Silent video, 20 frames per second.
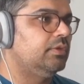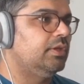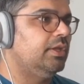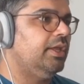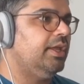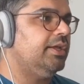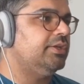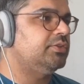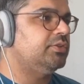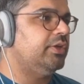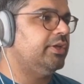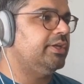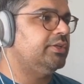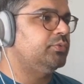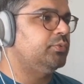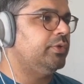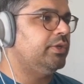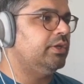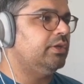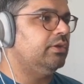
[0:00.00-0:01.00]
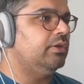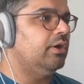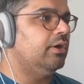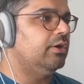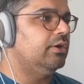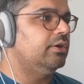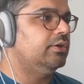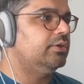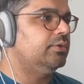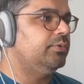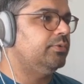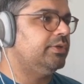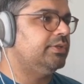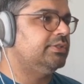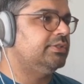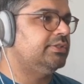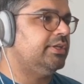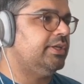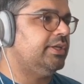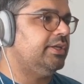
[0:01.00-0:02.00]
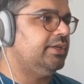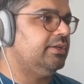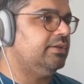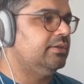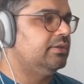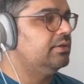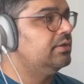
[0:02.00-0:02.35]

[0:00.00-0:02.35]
Yes, I guess we can guard. We can say